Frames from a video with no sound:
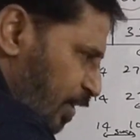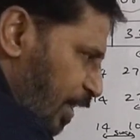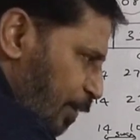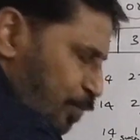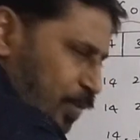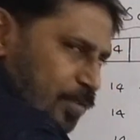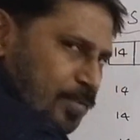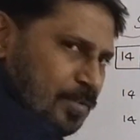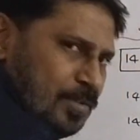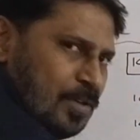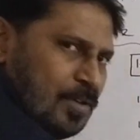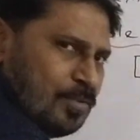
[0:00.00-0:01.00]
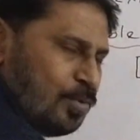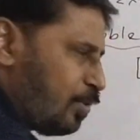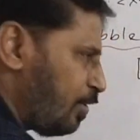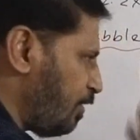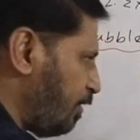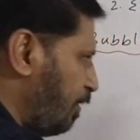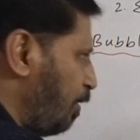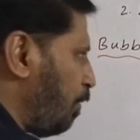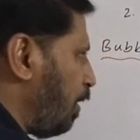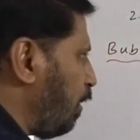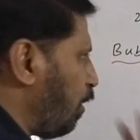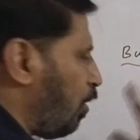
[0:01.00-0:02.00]
depth. So this is the
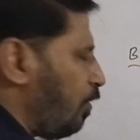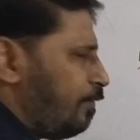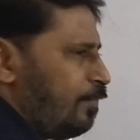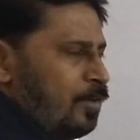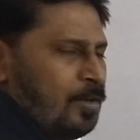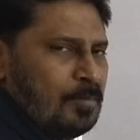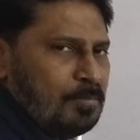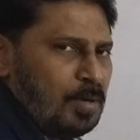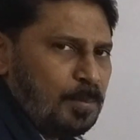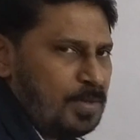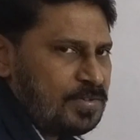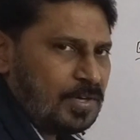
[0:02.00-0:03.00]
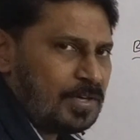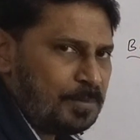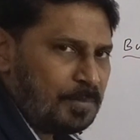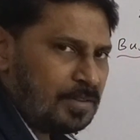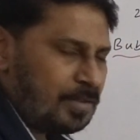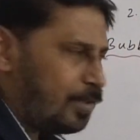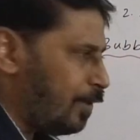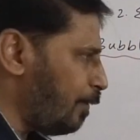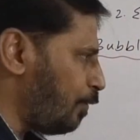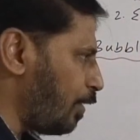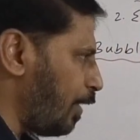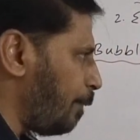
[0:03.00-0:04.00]
meaning of bubble sort method.
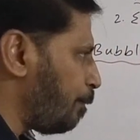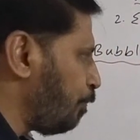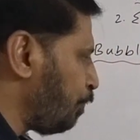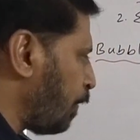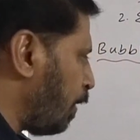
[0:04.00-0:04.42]
Okay.